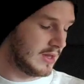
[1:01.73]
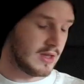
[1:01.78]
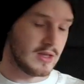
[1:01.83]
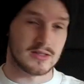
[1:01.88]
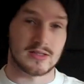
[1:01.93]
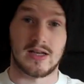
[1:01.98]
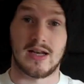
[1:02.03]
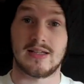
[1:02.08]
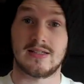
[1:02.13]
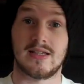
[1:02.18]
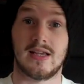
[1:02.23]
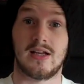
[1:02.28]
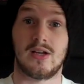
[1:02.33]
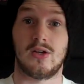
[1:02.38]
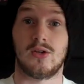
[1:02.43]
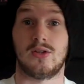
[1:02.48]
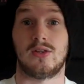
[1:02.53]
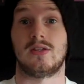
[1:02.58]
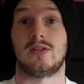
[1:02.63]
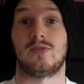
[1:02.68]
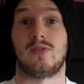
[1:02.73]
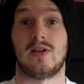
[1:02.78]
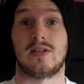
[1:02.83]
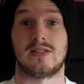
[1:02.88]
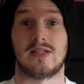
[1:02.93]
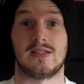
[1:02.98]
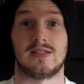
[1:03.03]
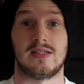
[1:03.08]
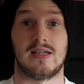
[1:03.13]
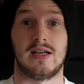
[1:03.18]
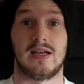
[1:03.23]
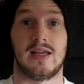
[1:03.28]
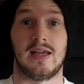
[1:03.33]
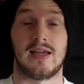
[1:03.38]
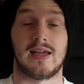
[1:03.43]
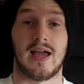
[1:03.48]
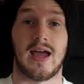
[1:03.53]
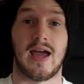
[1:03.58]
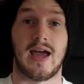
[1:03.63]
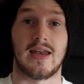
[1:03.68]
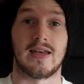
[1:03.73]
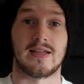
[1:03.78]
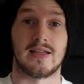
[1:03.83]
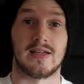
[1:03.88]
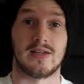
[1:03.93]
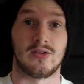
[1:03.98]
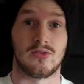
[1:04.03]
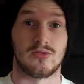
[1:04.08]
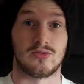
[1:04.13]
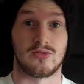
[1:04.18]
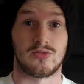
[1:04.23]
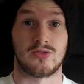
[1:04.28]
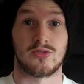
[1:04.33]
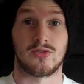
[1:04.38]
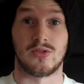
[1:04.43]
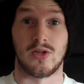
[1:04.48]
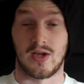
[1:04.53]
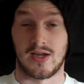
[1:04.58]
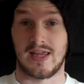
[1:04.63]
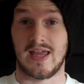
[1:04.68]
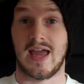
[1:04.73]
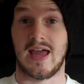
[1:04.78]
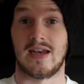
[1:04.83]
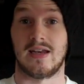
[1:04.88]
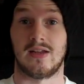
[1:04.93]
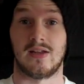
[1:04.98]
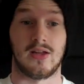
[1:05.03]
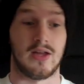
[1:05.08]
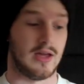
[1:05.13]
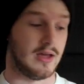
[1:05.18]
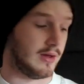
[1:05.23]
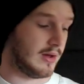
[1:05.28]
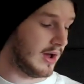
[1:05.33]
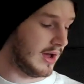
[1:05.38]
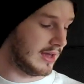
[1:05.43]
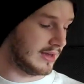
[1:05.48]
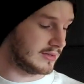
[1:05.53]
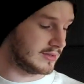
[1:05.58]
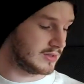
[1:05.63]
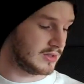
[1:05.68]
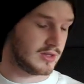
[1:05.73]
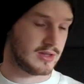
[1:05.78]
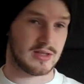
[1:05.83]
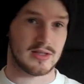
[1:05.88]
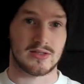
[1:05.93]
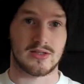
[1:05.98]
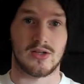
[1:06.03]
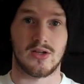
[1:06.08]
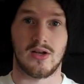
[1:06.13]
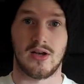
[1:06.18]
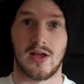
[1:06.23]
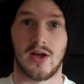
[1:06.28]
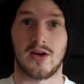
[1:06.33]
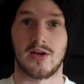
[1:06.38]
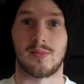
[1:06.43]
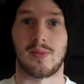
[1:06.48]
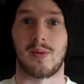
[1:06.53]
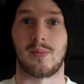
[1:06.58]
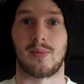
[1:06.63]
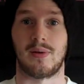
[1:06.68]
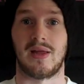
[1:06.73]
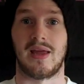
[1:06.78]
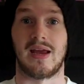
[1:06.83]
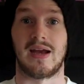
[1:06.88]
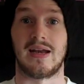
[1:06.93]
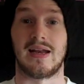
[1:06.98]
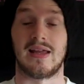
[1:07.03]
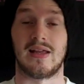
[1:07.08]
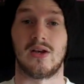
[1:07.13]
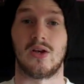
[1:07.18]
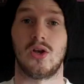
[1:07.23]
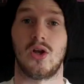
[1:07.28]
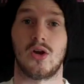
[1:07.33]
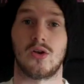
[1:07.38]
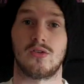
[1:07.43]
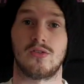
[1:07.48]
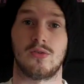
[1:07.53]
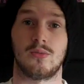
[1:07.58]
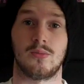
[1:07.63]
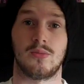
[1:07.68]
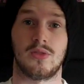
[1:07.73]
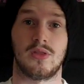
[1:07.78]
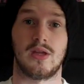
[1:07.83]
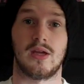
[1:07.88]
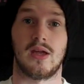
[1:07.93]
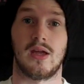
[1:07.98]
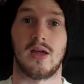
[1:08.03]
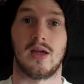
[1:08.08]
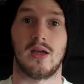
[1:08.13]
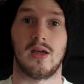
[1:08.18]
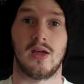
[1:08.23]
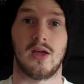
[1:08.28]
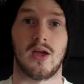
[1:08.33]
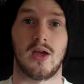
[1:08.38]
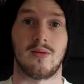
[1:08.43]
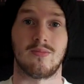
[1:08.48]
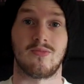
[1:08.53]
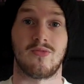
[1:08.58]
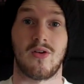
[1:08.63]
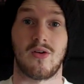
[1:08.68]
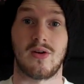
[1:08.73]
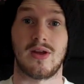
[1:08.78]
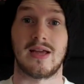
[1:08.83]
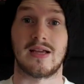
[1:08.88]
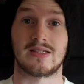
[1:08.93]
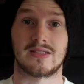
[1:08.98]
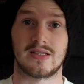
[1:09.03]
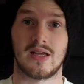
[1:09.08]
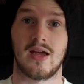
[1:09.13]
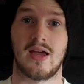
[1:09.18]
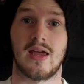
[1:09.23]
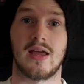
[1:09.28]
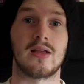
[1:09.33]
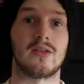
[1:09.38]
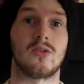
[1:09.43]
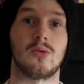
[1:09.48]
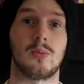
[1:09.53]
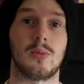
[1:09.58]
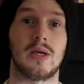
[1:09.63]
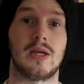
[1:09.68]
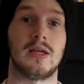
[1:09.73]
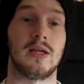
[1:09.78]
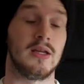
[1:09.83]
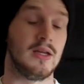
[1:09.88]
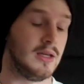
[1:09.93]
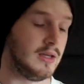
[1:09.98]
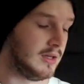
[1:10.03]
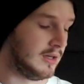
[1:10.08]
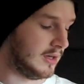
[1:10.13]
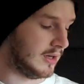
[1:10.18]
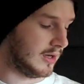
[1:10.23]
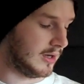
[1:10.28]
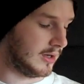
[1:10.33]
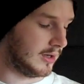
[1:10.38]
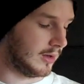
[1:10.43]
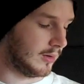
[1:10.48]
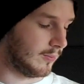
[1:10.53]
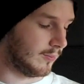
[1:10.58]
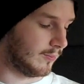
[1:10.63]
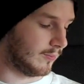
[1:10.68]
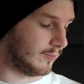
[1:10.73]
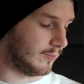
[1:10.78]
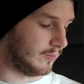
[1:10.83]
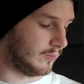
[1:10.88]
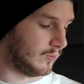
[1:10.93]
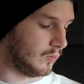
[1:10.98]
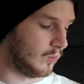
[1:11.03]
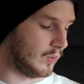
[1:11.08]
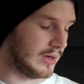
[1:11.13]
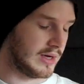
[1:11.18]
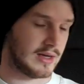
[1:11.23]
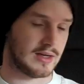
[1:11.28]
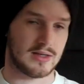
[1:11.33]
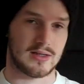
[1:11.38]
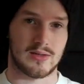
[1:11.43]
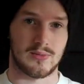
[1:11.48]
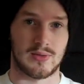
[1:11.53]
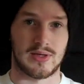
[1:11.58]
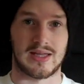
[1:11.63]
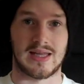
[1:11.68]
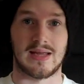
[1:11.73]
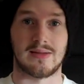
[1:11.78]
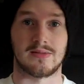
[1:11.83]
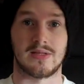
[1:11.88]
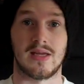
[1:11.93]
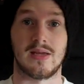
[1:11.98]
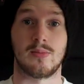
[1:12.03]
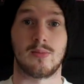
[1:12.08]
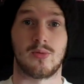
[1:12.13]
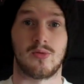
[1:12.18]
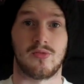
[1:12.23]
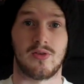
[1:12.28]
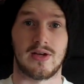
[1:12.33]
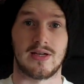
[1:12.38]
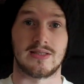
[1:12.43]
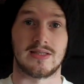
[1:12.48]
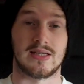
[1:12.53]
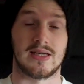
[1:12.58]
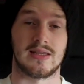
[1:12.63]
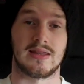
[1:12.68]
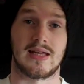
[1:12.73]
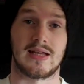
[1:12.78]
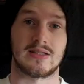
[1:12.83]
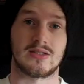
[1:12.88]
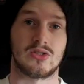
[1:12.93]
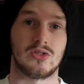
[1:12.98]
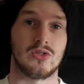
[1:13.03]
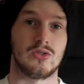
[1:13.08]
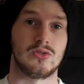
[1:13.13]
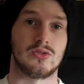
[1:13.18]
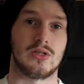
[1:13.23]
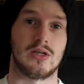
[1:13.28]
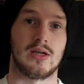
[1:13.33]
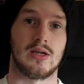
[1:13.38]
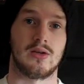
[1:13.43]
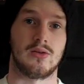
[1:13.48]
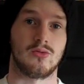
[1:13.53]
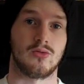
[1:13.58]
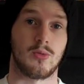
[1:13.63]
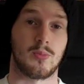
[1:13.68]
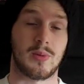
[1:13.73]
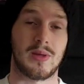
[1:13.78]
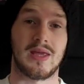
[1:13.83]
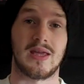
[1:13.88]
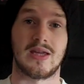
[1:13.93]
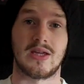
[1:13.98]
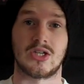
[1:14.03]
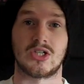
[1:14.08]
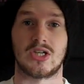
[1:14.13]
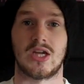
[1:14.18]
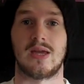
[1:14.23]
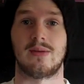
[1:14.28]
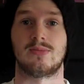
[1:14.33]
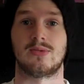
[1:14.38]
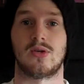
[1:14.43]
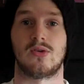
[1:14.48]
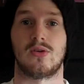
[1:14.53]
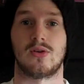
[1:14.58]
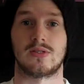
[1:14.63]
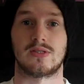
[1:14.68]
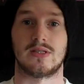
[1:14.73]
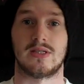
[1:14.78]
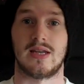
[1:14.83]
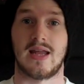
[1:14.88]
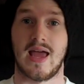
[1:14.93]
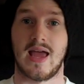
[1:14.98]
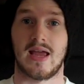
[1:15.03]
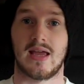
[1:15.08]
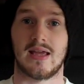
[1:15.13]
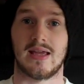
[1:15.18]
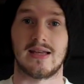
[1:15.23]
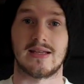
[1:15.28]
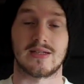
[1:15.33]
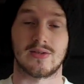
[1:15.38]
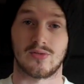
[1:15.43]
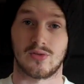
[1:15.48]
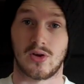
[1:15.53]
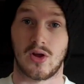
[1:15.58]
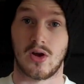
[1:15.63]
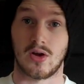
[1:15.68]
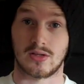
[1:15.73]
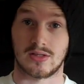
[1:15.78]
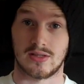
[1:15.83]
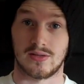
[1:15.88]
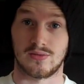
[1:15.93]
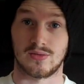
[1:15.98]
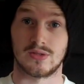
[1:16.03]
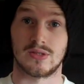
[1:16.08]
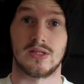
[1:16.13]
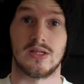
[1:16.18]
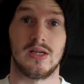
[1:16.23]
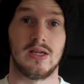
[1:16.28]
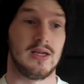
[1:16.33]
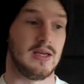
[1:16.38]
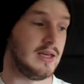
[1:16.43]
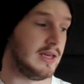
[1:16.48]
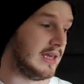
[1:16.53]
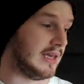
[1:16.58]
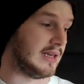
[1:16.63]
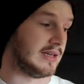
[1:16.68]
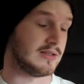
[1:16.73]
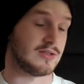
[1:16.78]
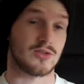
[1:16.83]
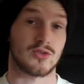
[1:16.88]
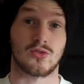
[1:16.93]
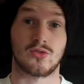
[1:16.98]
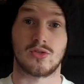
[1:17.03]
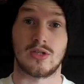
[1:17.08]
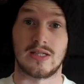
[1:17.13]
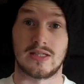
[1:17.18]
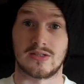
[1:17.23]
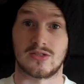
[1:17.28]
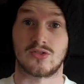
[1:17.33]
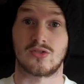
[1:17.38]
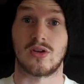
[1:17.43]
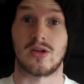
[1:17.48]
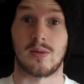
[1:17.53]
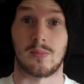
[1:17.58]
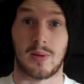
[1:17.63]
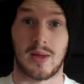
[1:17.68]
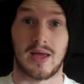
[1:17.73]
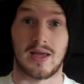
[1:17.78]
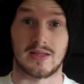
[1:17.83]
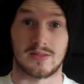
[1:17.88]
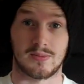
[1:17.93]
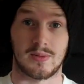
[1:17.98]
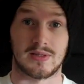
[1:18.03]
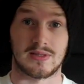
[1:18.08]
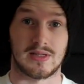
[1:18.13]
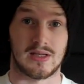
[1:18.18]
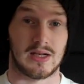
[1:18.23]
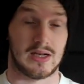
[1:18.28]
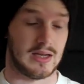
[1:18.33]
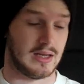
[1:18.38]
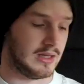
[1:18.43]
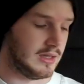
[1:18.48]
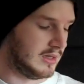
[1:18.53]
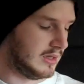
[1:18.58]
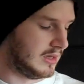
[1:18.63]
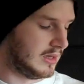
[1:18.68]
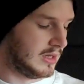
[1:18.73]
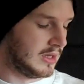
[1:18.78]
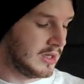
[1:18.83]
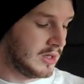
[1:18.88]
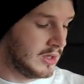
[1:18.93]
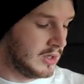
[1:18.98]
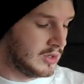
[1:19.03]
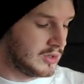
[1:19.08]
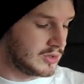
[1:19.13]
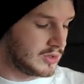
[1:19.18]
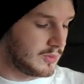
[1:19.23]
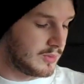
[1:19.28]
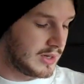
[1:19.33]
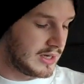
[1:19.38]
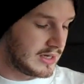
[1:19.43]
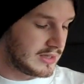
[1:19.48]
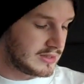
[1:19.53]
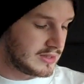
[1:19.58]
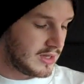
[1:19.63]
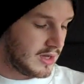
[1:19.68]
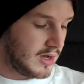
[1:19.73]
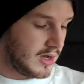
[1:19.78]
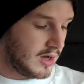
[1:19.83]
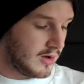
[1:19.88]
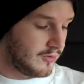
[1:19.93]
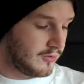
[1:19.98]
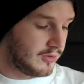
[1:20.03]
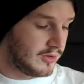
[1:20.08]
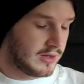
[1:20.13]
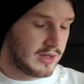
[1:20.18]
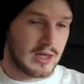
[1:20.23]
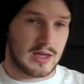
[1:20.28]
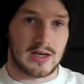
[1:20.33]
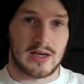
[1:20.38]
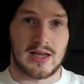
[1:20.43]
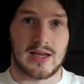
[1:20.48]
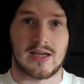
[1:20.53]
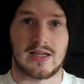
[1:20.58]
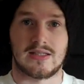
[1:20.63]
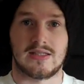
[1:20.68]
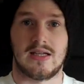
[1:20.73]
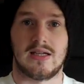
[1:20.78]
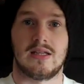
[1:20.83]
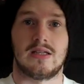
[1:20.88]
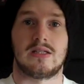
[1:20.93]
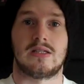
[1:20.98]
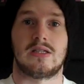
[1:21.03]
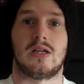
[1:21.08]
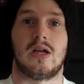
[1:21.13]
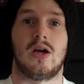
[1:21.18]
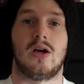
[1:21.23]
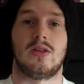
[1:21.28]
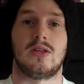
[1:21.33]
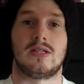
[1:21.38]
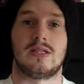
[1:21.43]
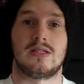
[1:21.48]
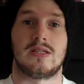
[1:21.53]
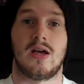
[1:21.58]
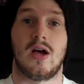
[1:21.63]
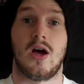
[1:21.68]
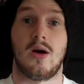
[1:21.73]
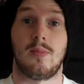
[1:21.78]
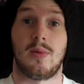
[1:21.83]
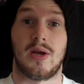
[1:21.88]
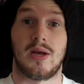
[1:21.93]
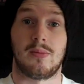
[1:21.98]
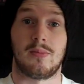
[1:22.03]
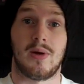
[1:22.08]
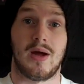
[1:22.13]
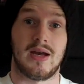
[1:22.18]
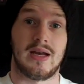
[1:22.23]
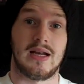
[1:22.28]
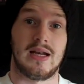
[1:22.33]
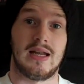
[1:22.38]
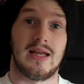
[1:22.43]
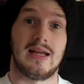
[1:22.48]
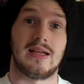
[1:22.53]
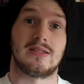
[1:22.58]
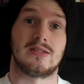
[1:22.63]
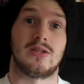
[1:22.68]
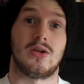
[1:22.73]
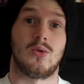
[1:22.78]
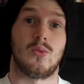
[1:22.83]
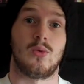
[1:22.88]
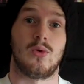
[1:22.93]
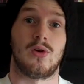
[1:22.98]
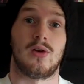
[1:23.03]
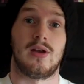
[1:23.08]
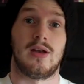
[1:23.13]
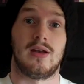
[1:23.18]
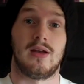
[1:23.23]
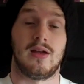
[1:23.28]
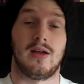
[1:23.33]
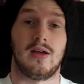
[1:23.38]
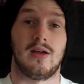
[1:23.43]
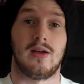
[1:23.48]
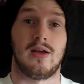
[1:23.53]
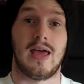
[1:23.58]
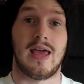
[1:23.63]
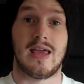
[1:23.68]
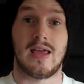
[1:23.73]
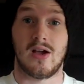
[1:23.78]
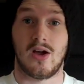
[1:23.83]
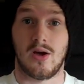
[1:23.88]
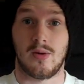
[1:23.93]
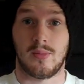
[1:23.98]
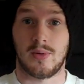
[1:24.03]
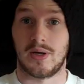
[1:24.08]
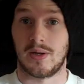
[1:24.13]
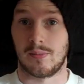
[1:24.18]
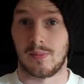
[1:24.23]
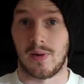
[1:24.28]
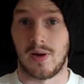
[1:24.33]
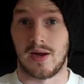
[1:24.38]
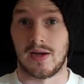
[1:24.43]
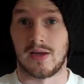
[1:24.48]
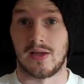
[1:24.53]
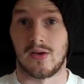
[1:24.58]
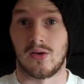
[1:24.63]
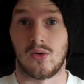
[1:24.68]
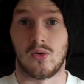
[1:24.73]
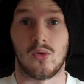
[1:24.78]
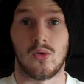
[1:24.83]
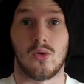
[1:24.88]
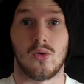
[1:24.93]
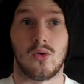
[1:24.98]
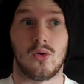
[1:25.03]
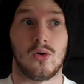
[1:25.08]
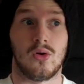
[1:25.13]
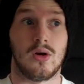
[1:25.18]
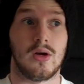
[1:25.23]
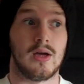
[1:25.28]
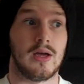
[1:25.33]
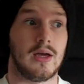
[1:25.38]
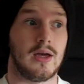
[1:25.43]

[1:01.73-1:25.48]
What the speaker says: So let's take a look at this fantastic lick. And again, I studied this early on in my playing, and it unlocked something very exciting to me when it came to improvising, and that's using repeating shapes across the neck in different octaves, in string pairs basically. So we're going to start off, and like I said at the start, this is a harmonic minor lick, so we're in A harmonic minor, or